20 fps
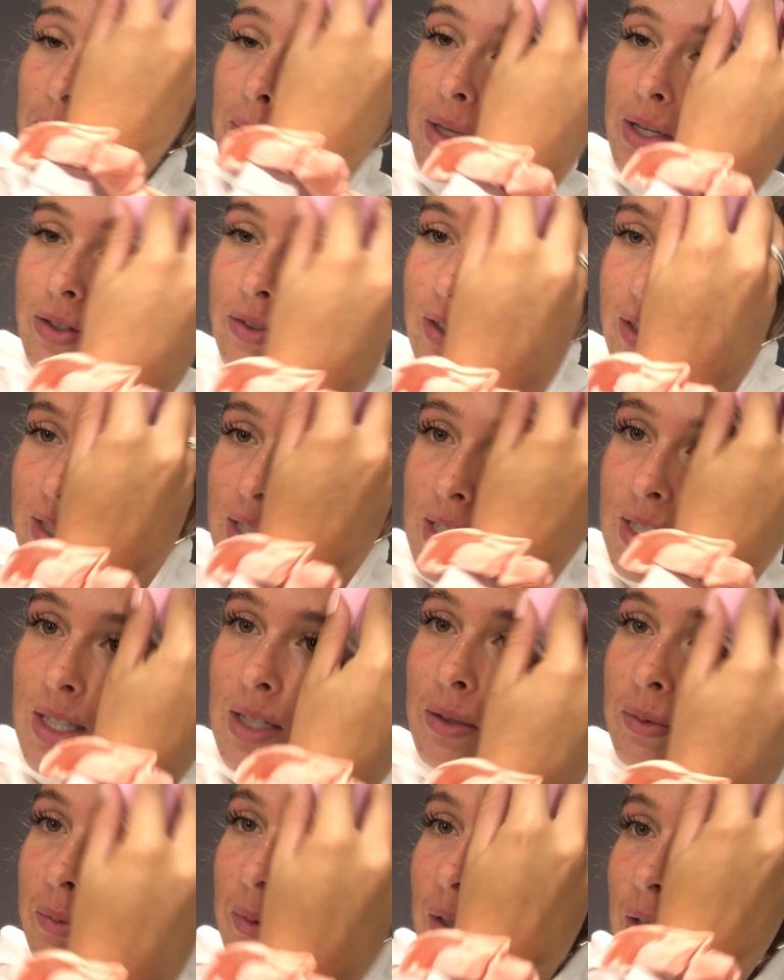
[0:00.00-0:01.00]
I'm interested to
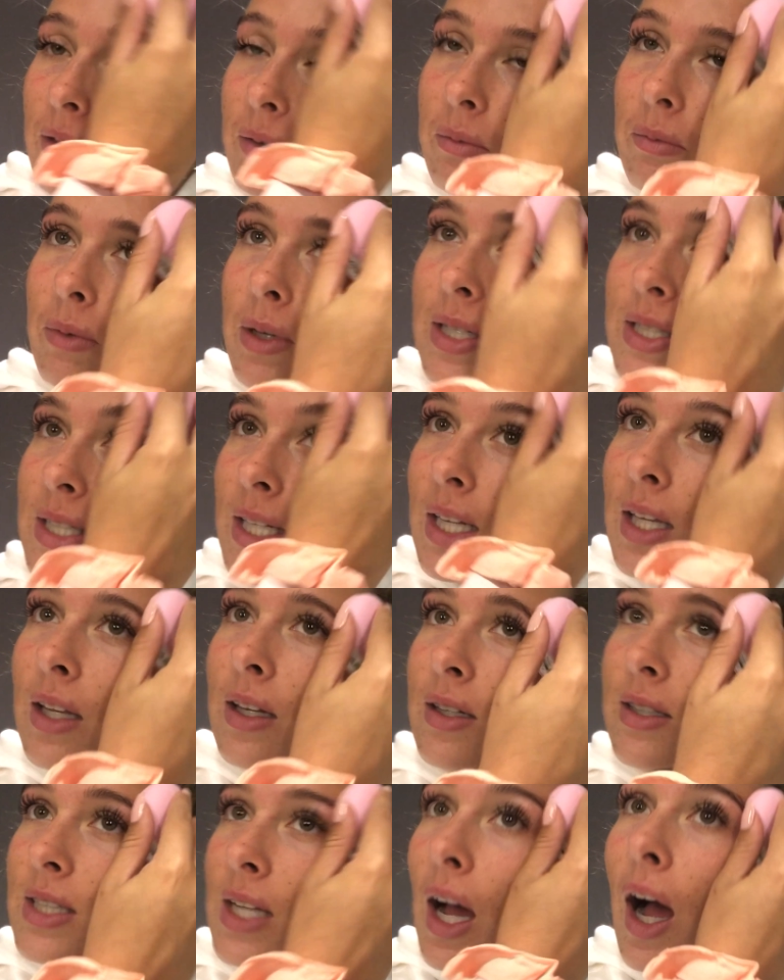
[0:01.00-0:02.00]
see what my skin
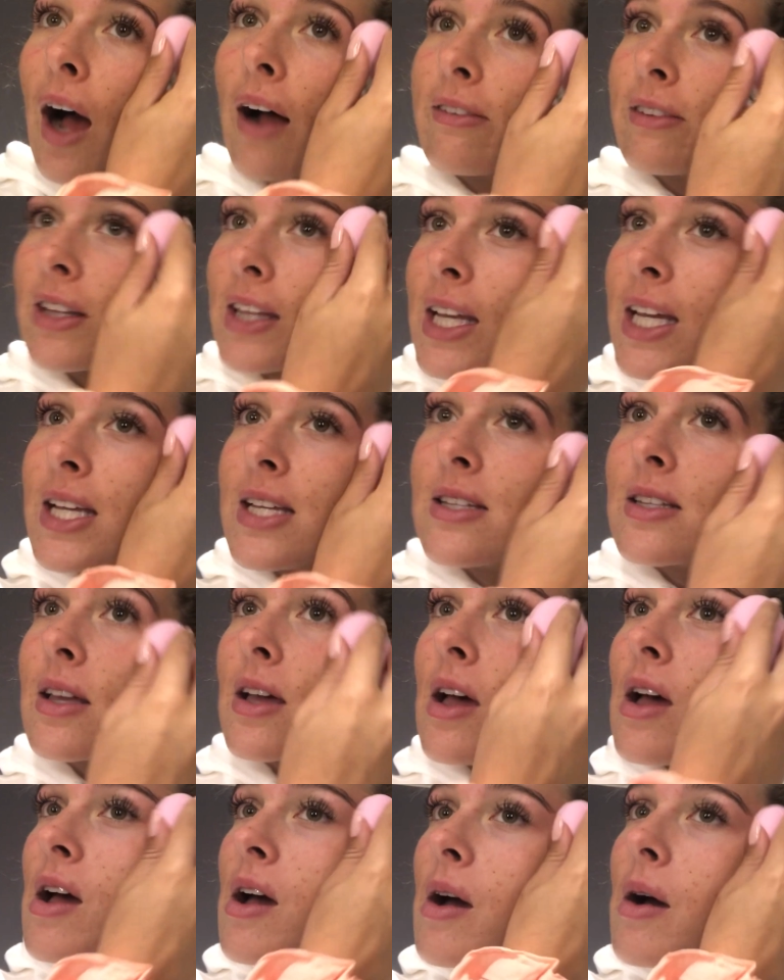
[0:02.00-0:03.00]
looks like after this.
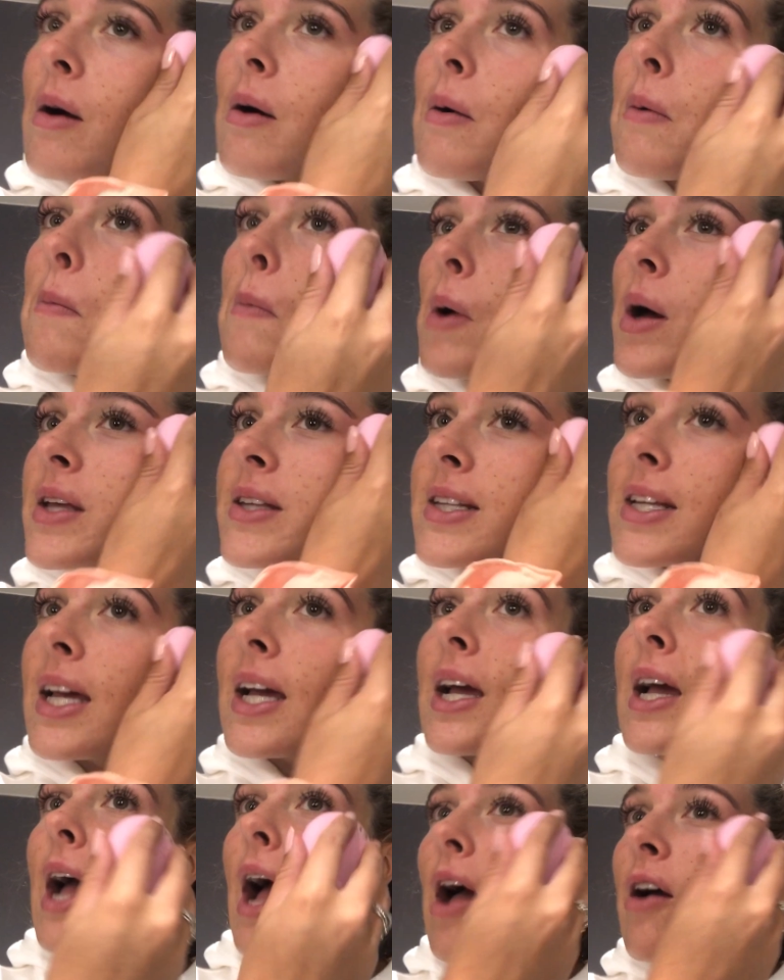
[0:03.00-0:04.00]
My
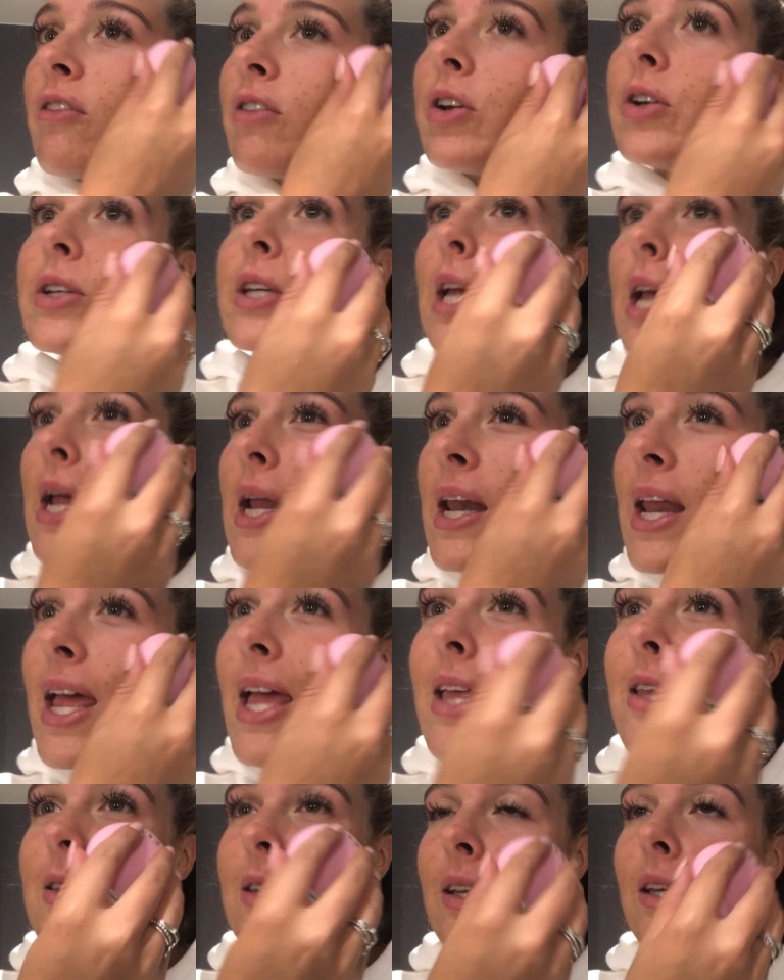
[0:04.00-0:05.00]
skincare routine
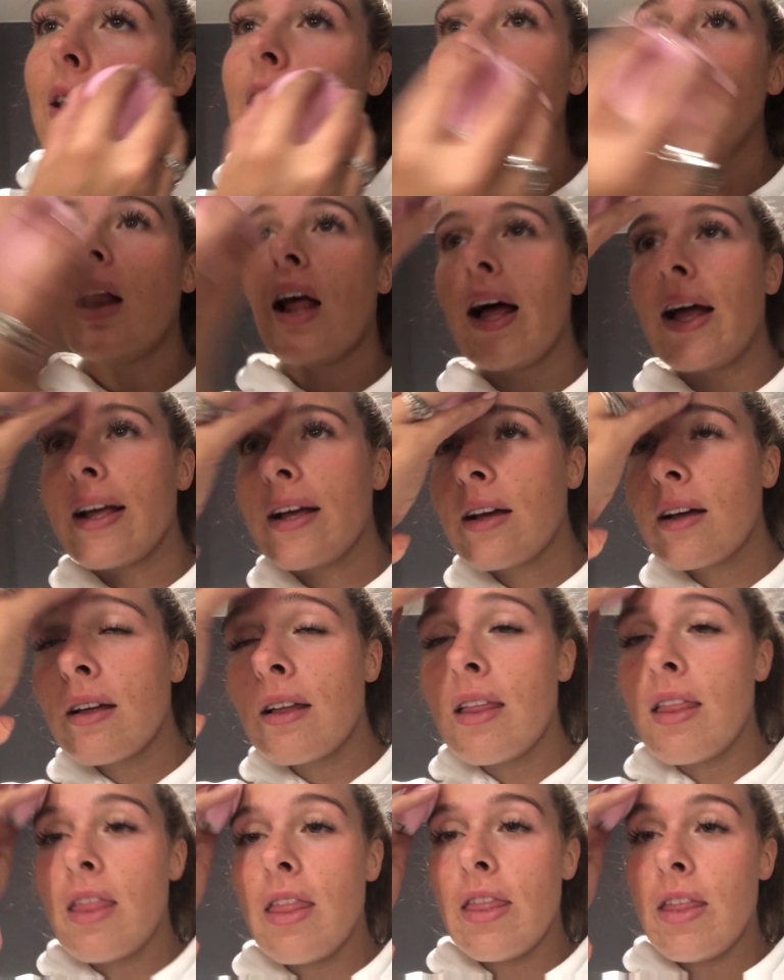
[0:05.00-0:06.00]
isn't like
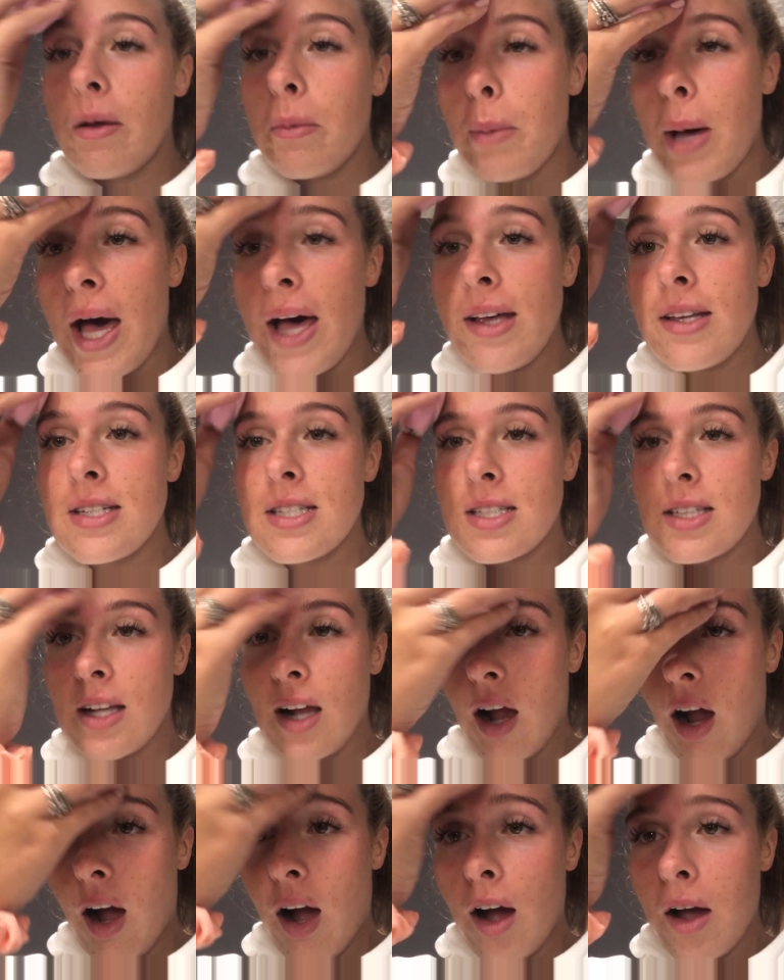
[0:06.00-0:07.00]
the best.